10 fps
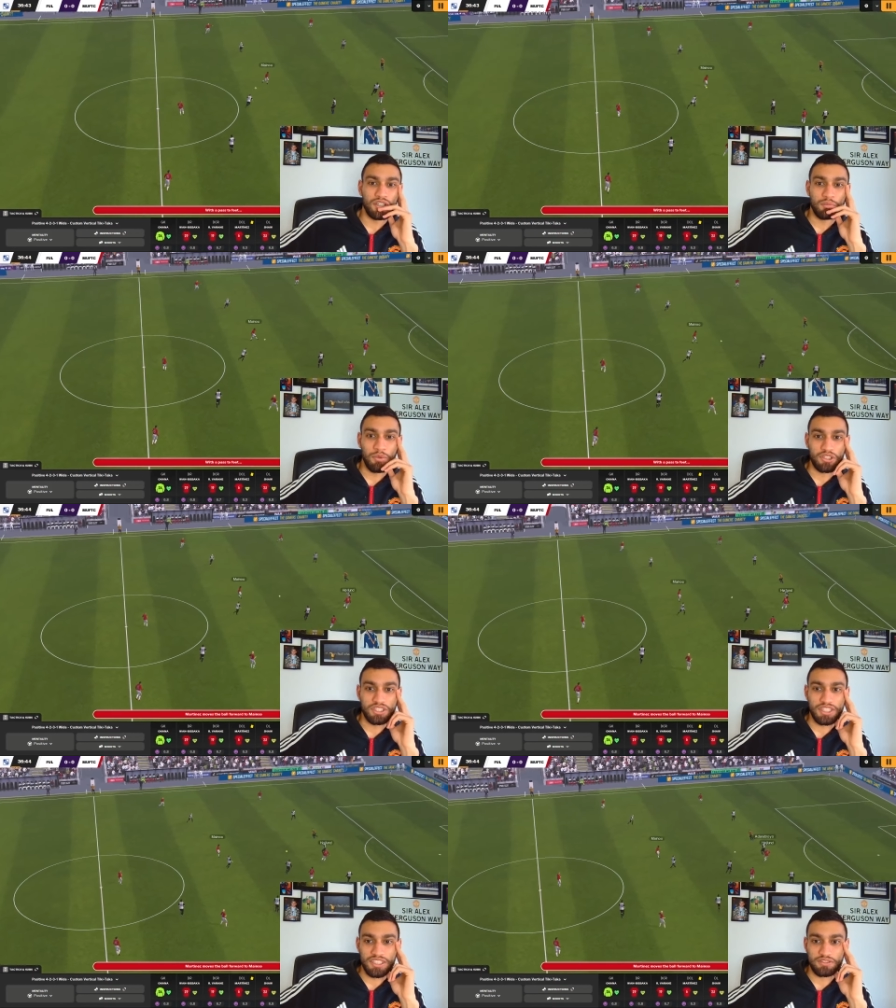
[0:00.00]

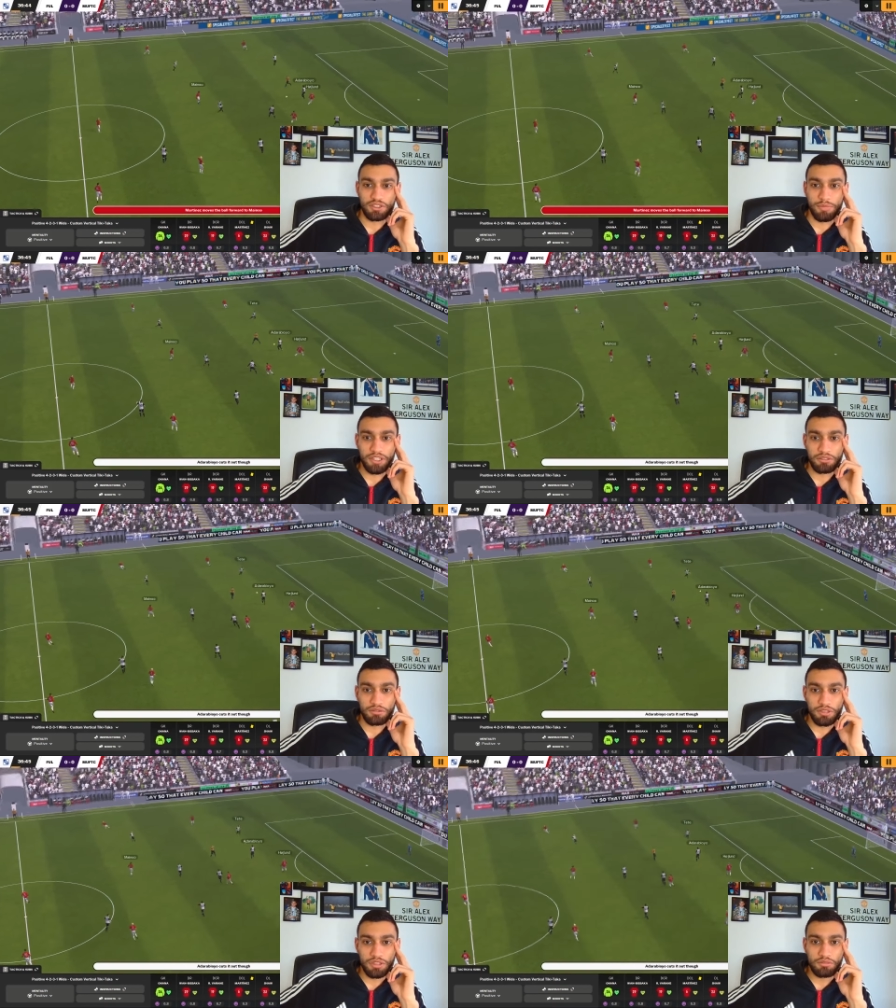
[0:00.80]
Martinez gives it to Mainoo.
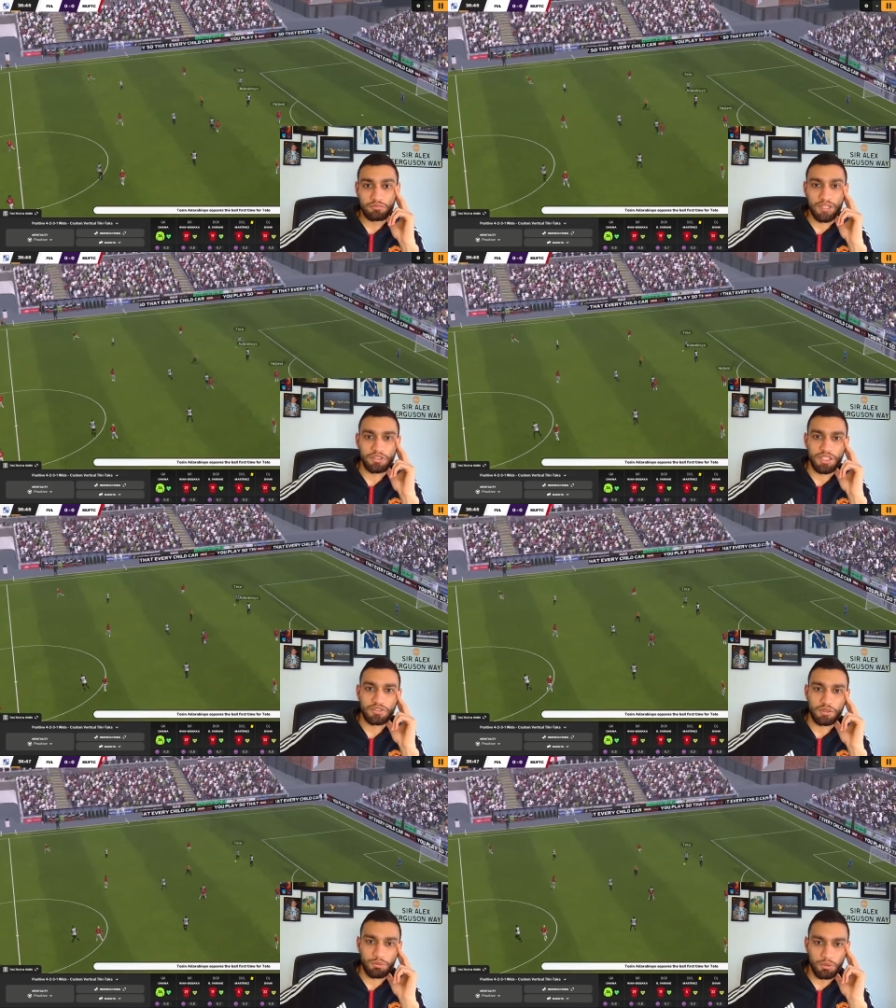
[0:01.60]
Mainoo
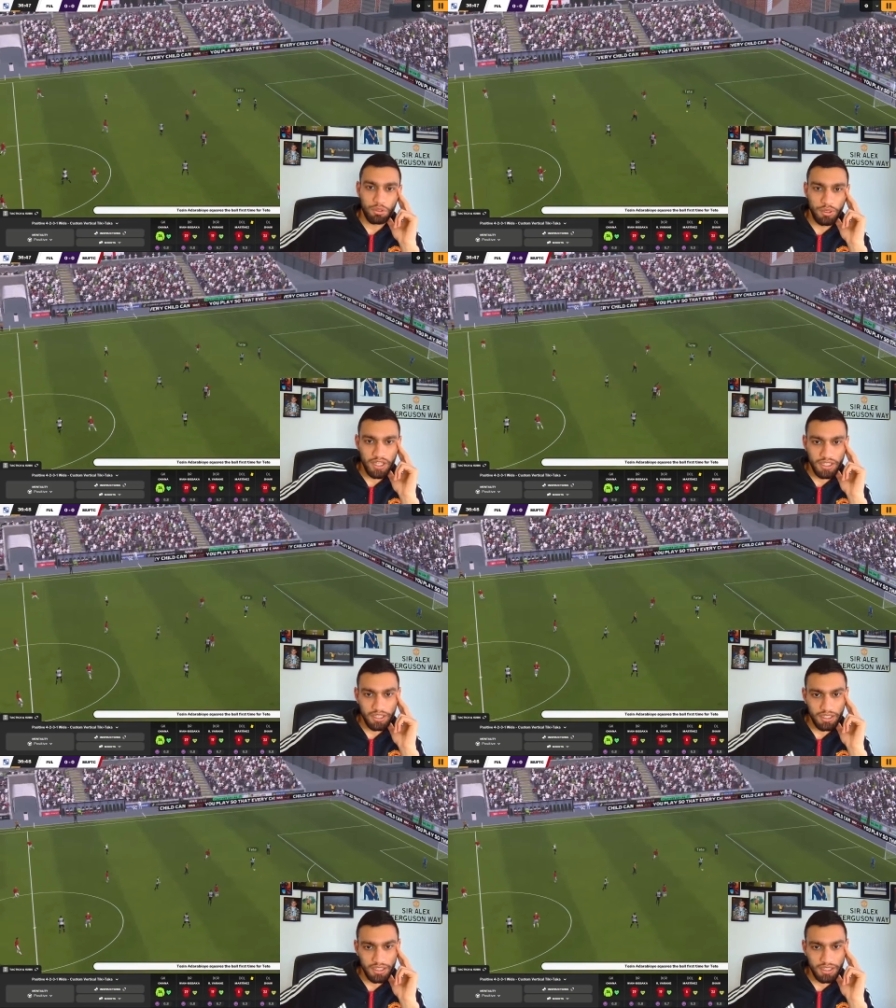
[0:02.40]
gives the ball away.